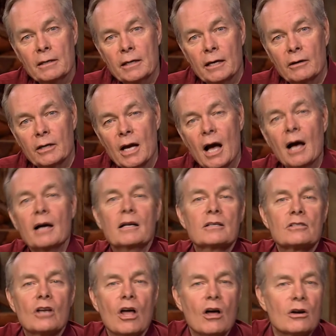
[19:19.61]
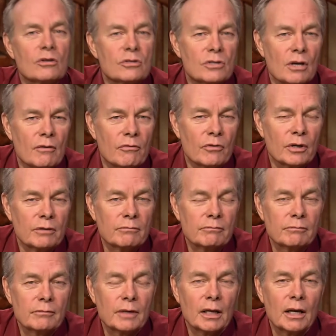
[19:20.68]
Now, God is long suffering.
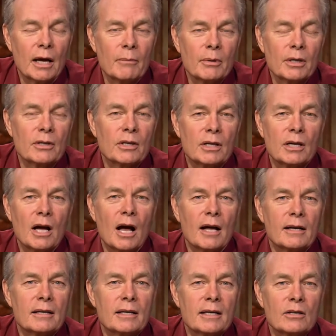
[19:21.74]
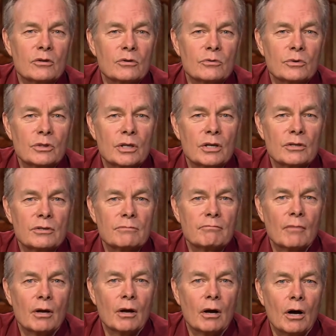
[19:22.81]
And I believe that God deals with us
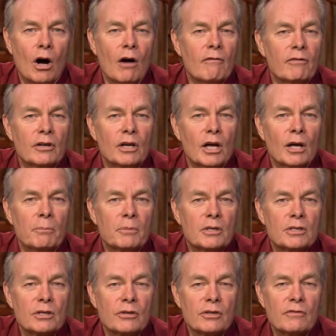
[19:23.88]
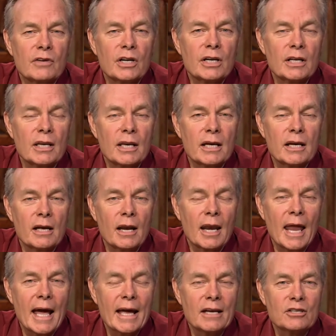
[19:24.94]
often up until the very
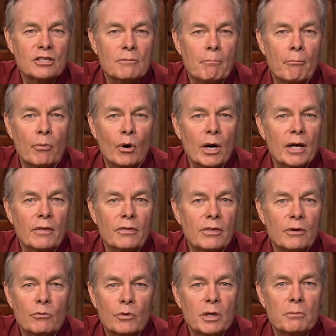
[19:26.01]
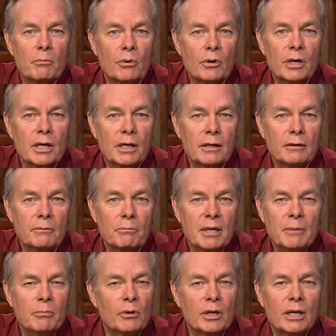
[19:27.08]
last breath that we breathe.
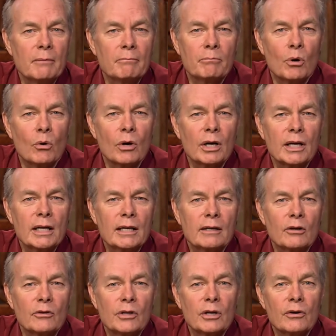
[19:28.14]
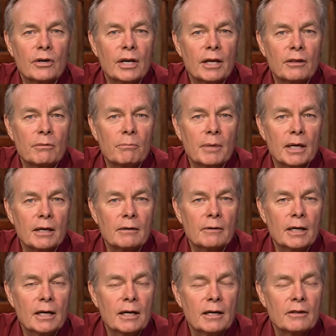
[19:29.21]
People get born again on their deathbed.
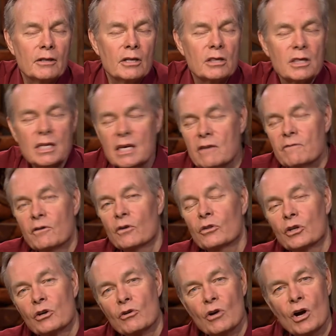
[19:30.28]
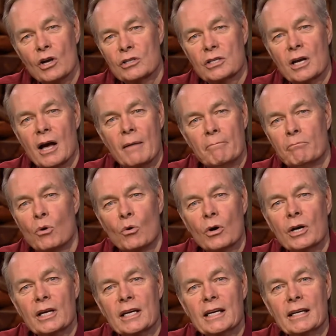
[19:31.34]
The thief on the cross got
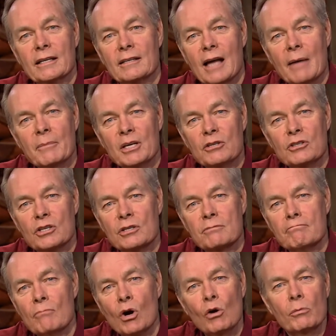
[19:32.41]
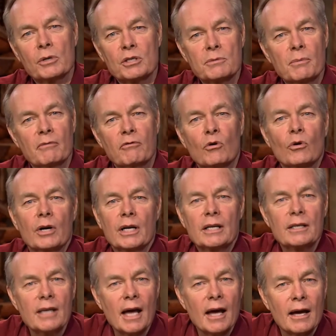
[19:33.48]
born again, I mean, just moments before
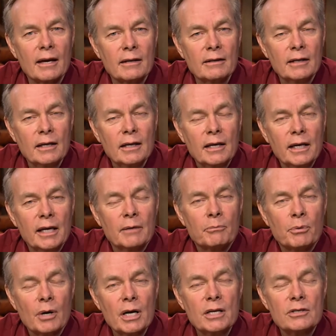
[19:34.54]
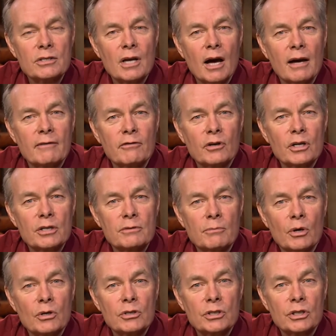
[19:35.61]
he died. And praise God for his
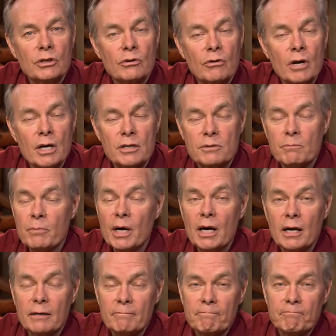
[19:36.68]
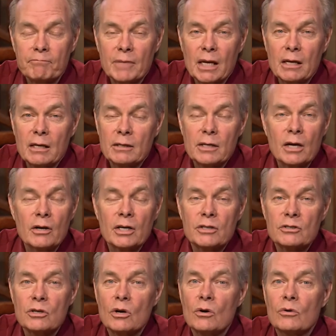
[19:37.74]
mercy and grace. But there
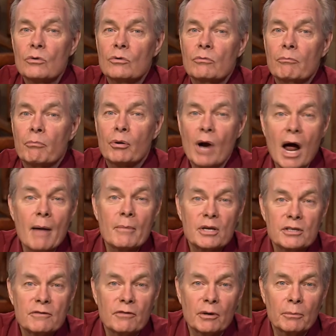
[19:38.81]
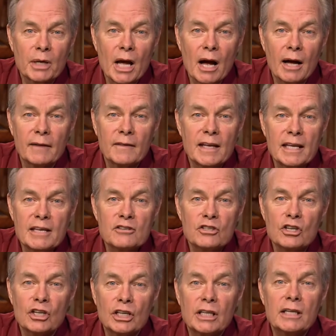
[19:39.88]
is no promise from God that he's
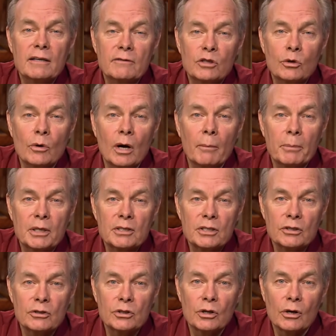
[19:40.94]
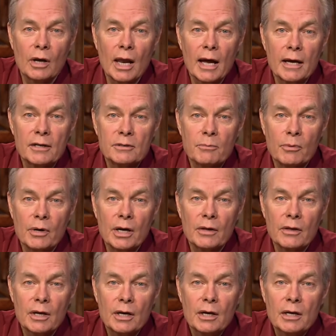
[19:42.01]
going to give you up until your last breath.